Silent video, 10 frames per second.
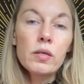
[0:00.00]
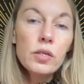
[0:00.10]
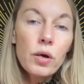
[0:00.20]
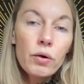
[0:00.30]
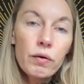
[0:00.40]

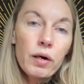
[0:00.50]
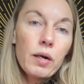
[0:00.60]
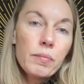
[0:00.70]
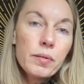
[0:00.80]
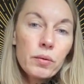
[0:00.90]
solar
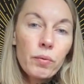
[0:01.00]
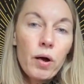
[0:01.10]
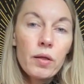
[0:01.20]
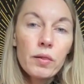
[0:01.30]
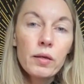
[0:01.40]
eclipse,
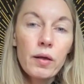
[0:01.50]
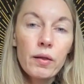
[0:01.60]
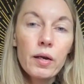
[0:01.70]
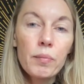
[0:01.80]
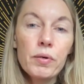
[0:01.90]

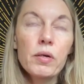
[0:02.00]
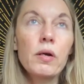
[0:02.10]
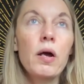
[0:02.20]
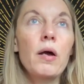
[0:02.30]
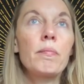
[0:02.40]
the
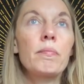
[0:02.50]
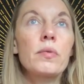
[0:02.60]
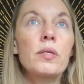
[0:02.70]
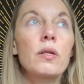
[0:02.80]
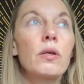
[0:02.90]
Libra
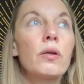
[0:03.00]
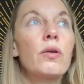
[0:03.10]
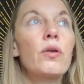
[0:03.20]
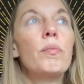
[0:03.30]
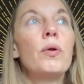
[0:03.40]

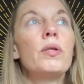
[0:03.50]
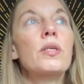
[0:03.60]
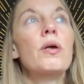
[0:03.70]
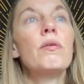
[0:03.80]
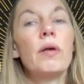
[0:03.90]
new moon
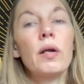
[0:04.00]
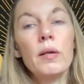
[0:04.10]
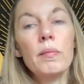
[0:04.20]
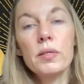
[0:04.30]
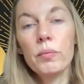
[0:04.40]
solar
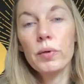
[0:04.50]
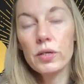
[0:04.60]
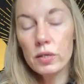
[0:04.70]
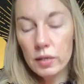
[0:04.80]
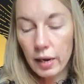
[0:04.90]
eclipse that we
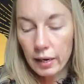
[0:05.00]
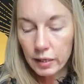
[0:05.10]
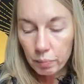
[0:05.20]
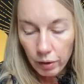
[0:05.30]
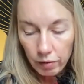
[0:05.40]
just
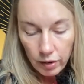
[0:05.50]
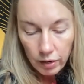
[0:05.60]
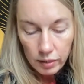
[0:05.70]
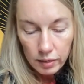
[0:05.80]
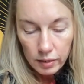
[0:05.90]

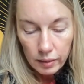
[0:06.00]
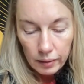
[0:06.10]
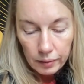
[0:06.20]
experienced,